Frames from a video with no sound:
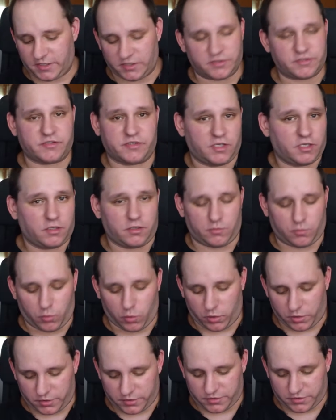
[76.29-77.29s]
It still
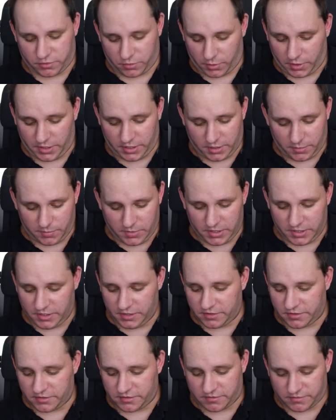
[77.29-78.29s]
works great. I mean,
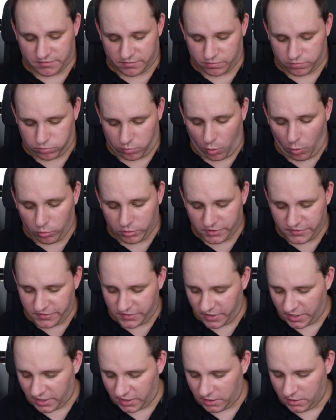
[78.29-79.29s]
it's old as
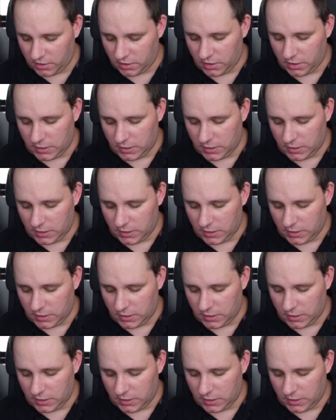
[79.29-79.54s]
hell,